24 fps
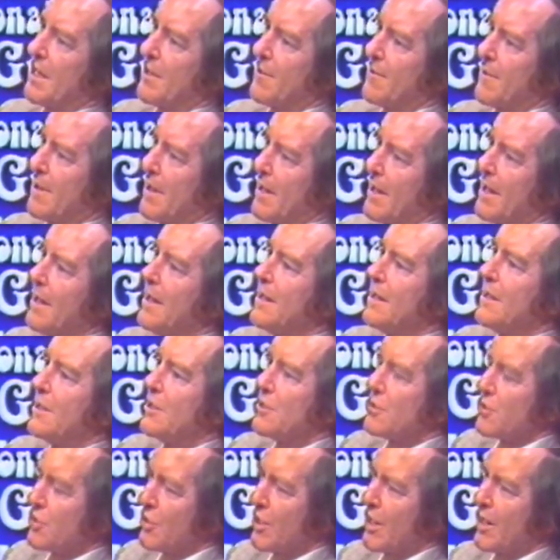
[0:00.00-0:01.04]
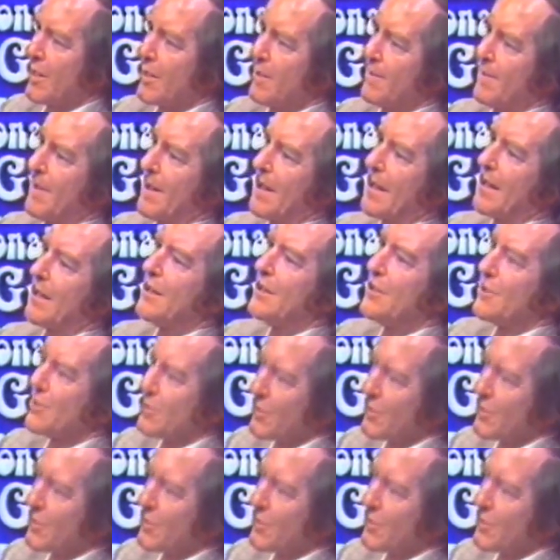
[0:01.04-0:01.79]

generally, try to make